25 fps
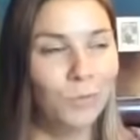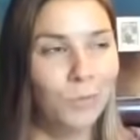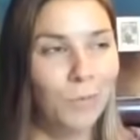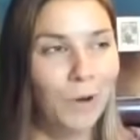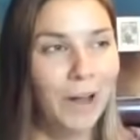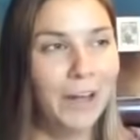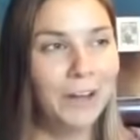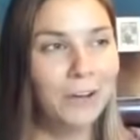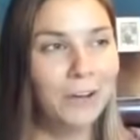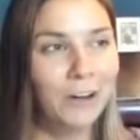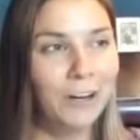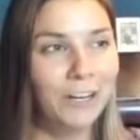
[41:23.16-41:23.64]

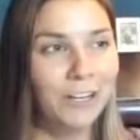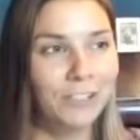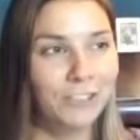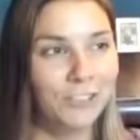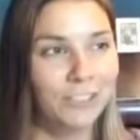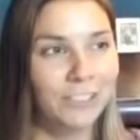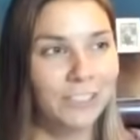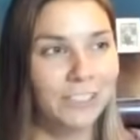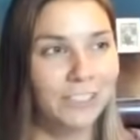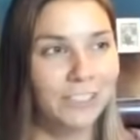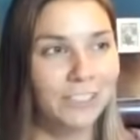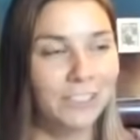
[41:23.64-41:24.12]
My
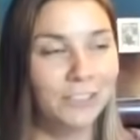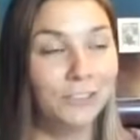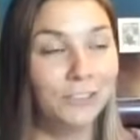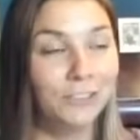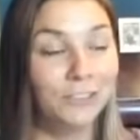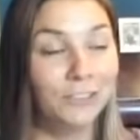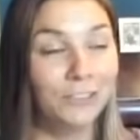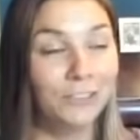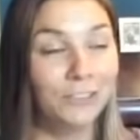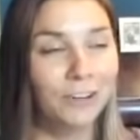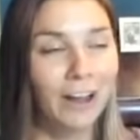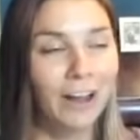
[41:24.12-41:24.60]
question is,
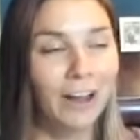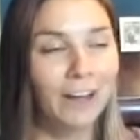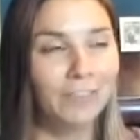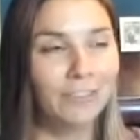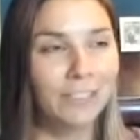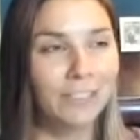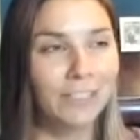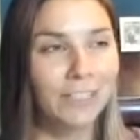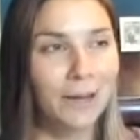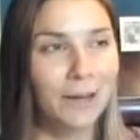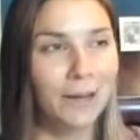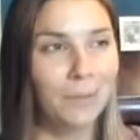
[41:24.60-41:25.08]
you don't
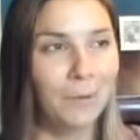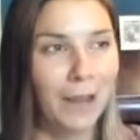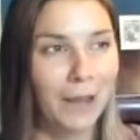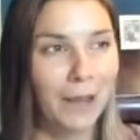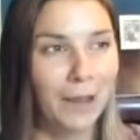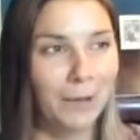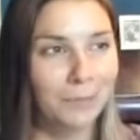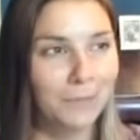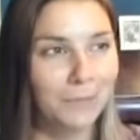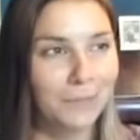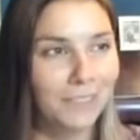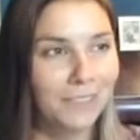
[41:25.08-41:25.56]
have to name
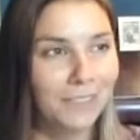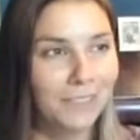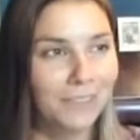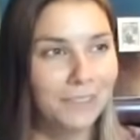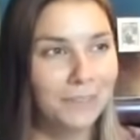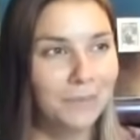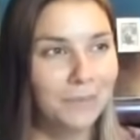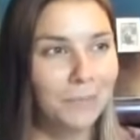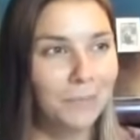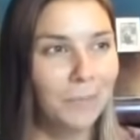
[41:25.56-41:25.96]
names,